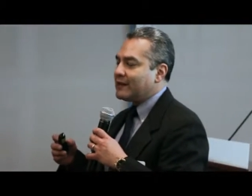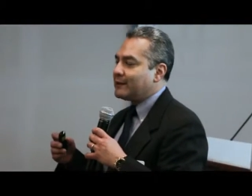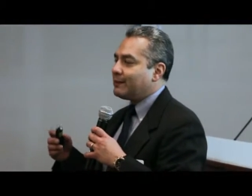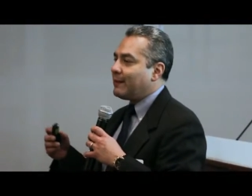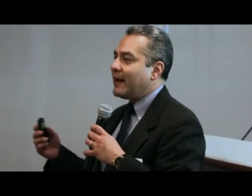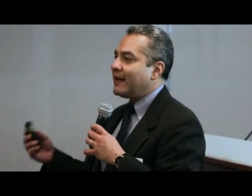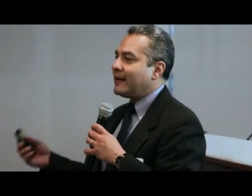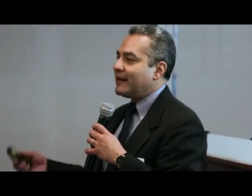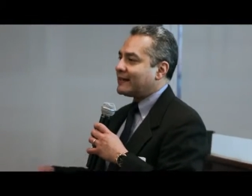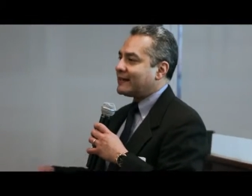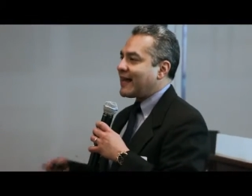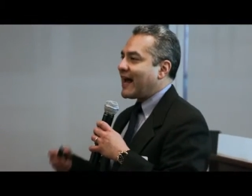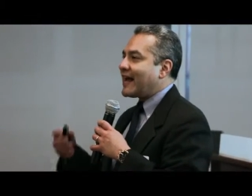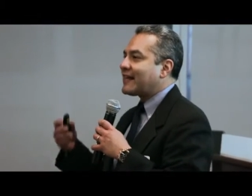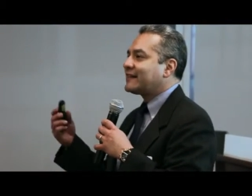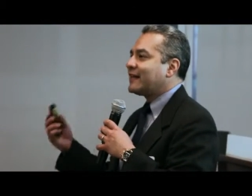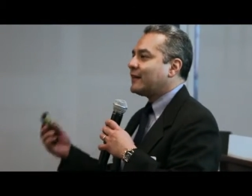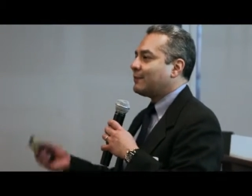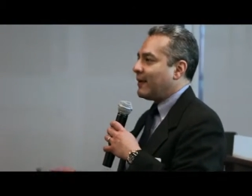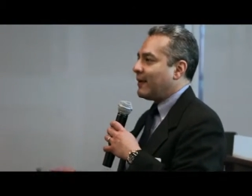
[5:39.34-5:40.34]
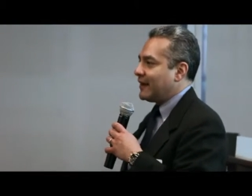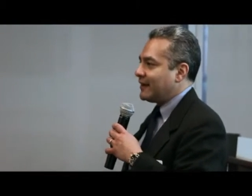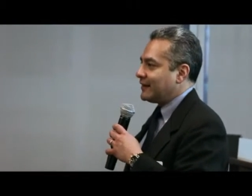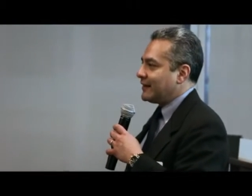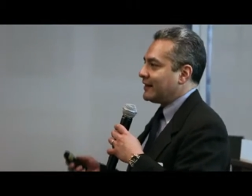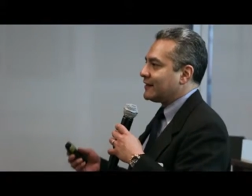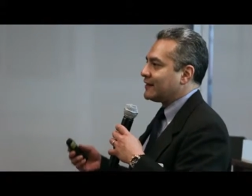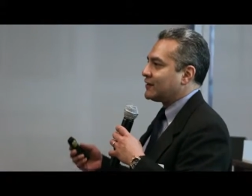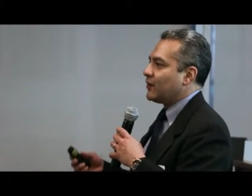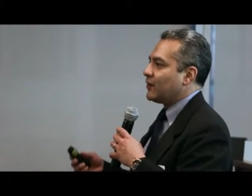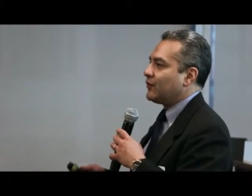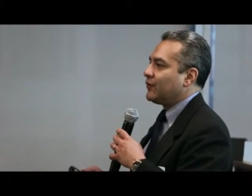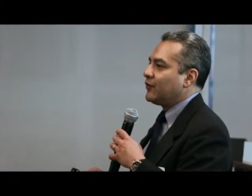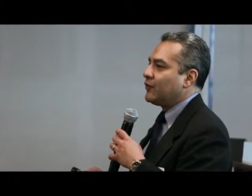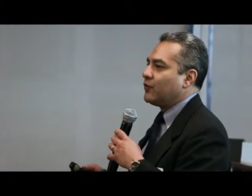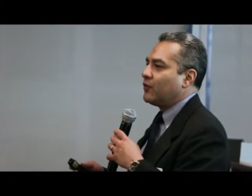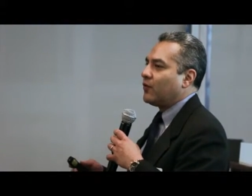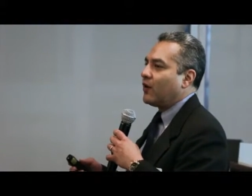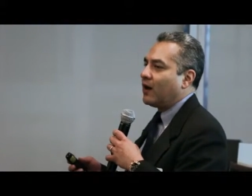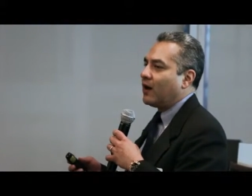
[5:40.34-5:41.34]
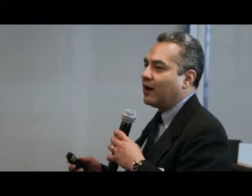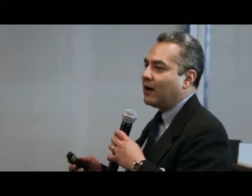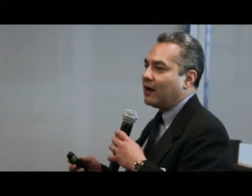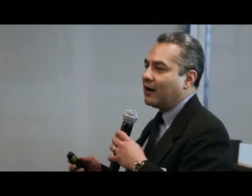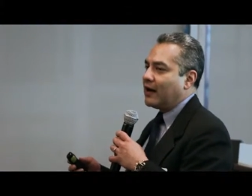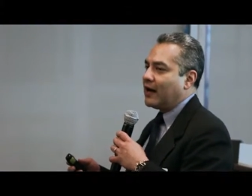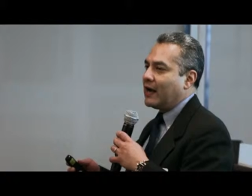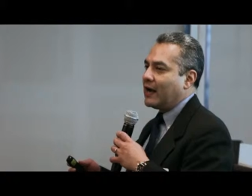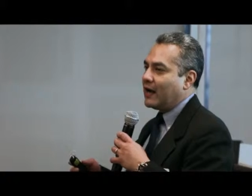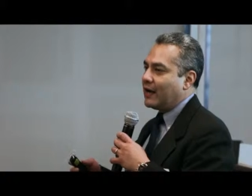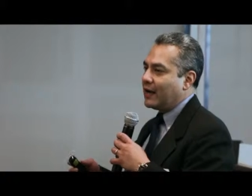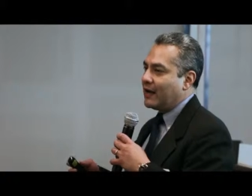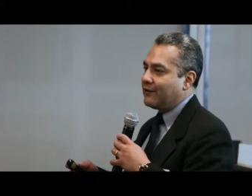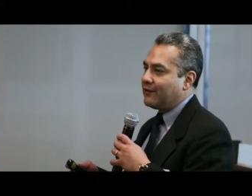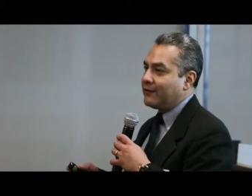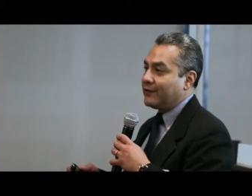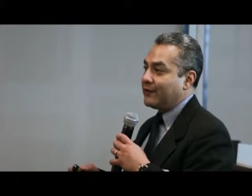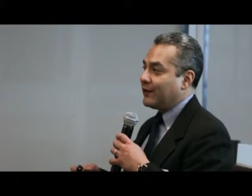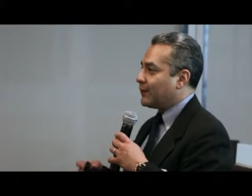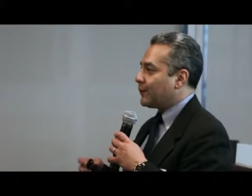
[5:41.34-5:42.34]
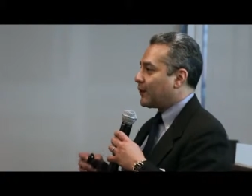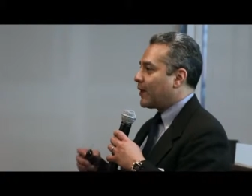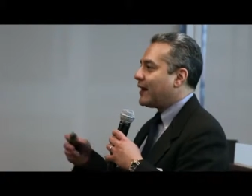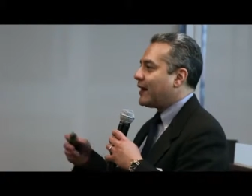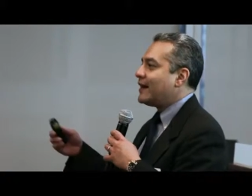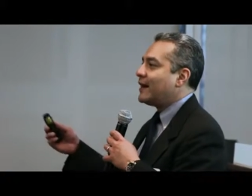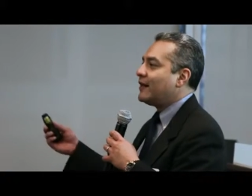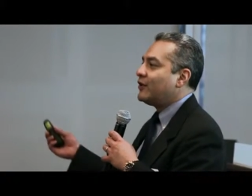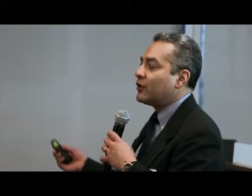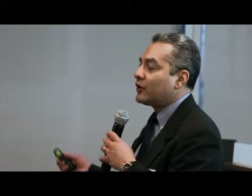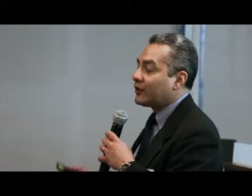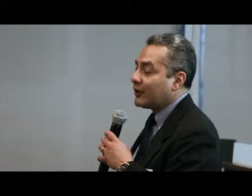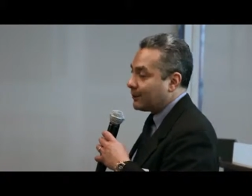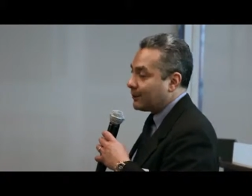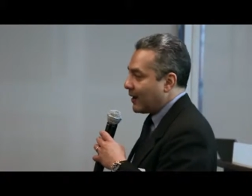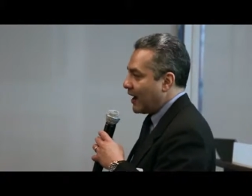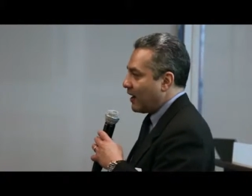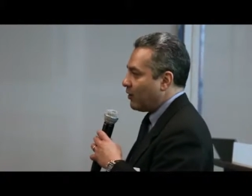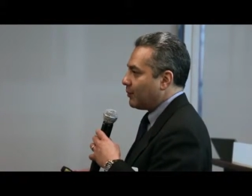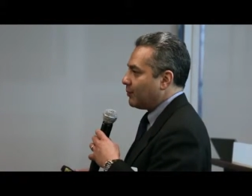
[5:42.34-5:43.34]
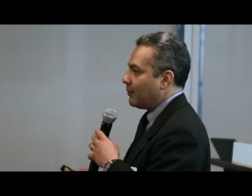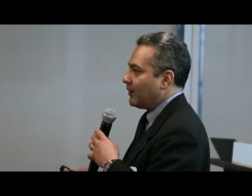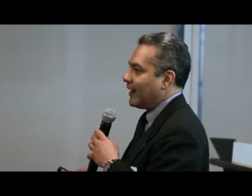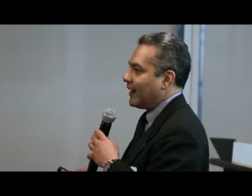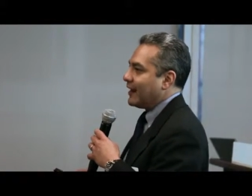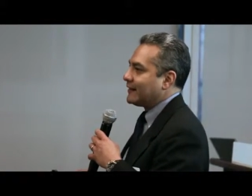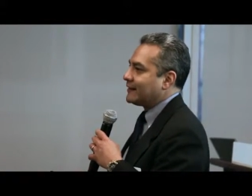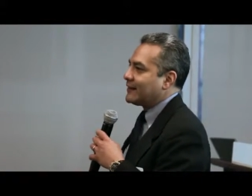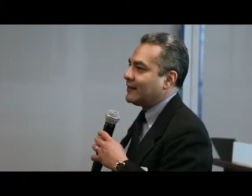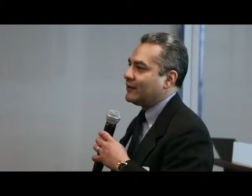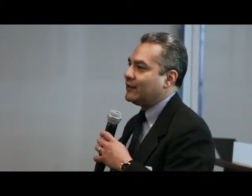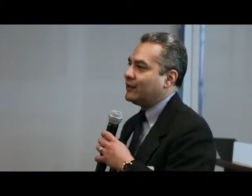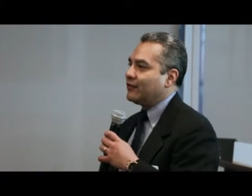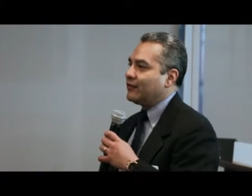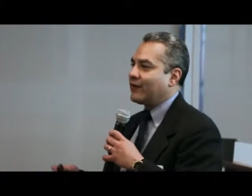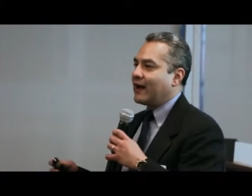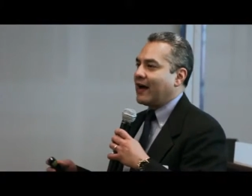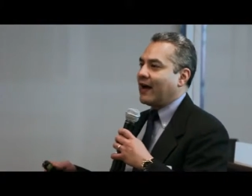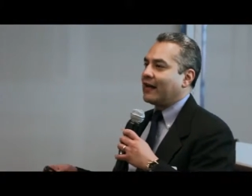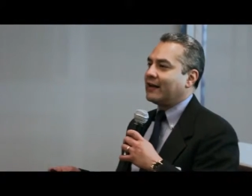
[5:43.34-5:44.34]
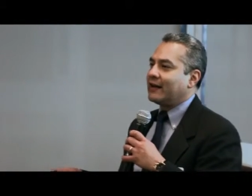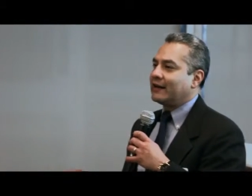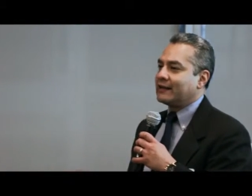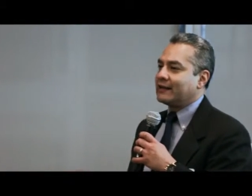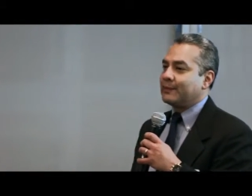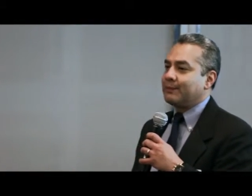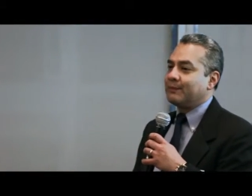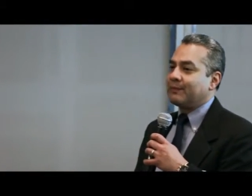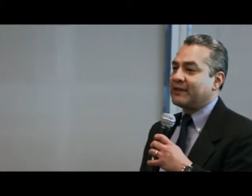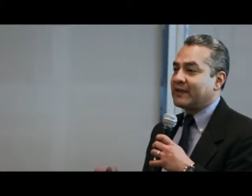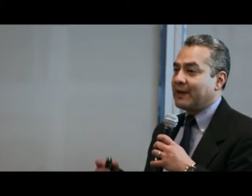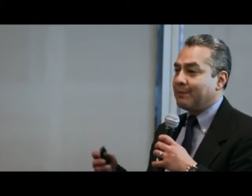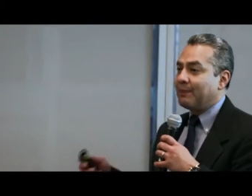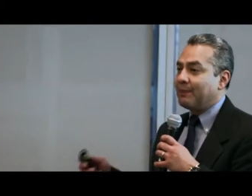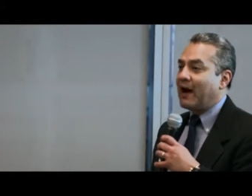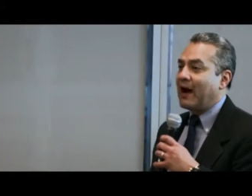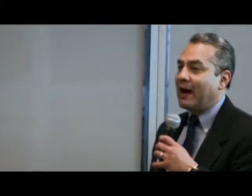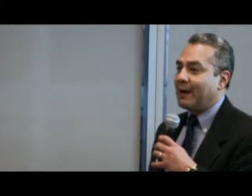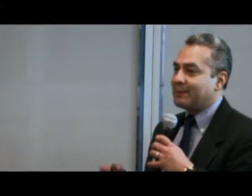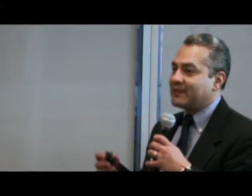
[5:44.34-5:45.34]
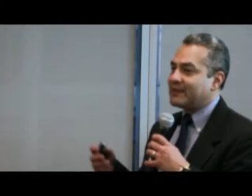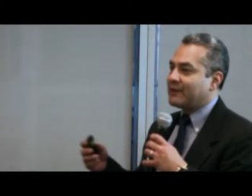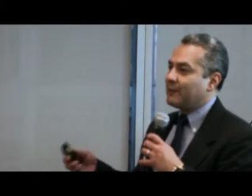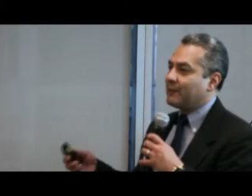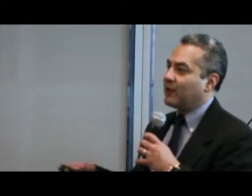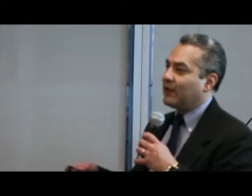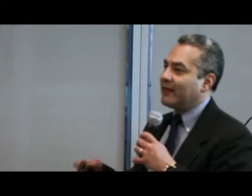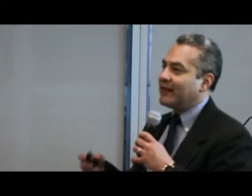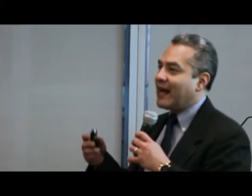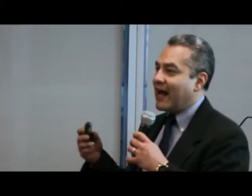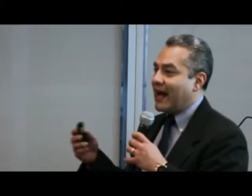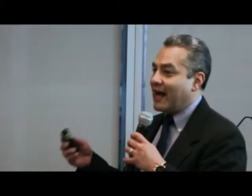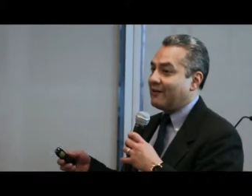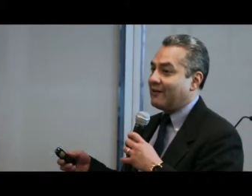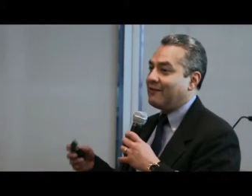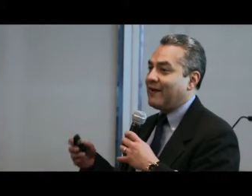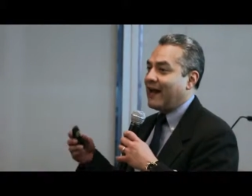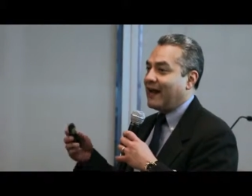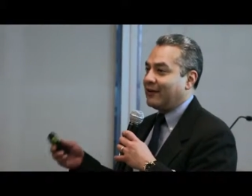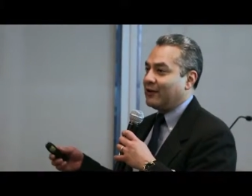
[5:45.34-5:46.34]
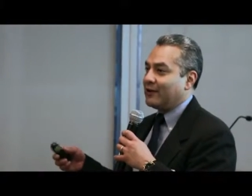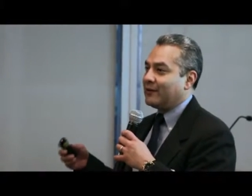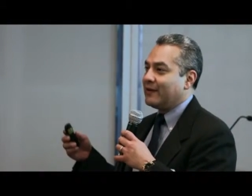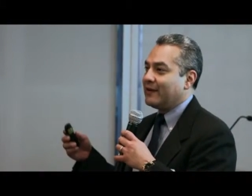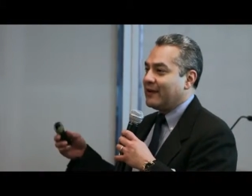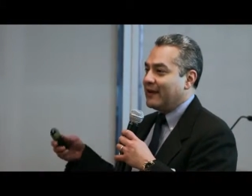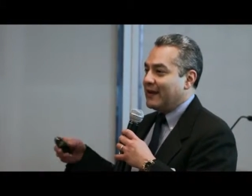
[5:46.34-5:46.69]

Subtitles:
maintenance, asset maintenance. So if you're running a nuclear power plant and you've got some pumps, some really high value,